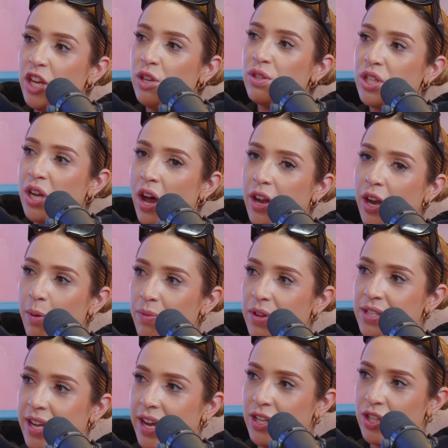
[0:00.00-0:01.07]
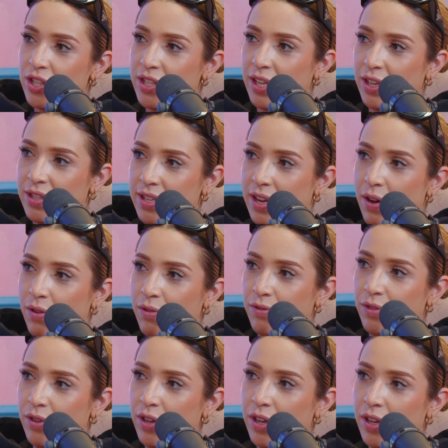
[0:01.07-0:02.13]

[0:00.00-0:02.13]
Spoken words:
then you started up this agency yourself.